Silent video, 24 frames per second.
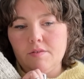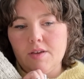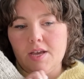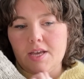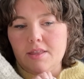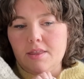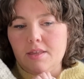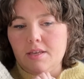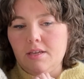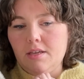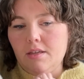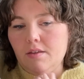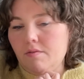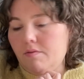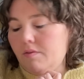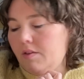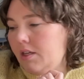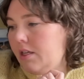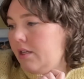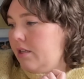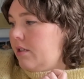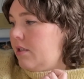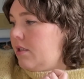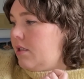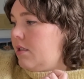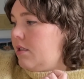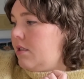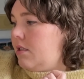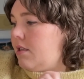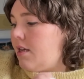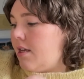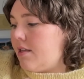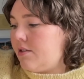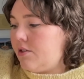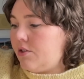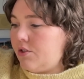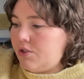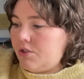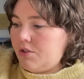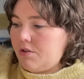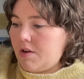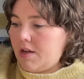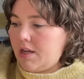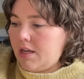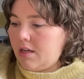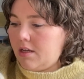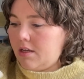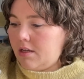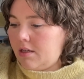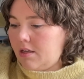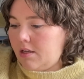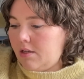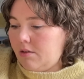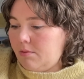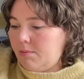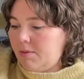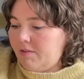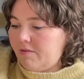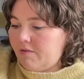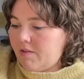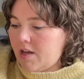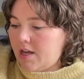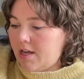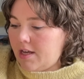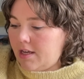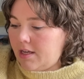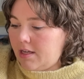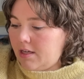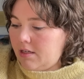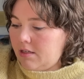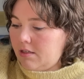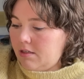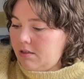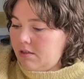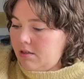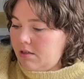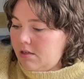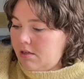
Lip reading: I think if it doesn't shrink, it'll be fine.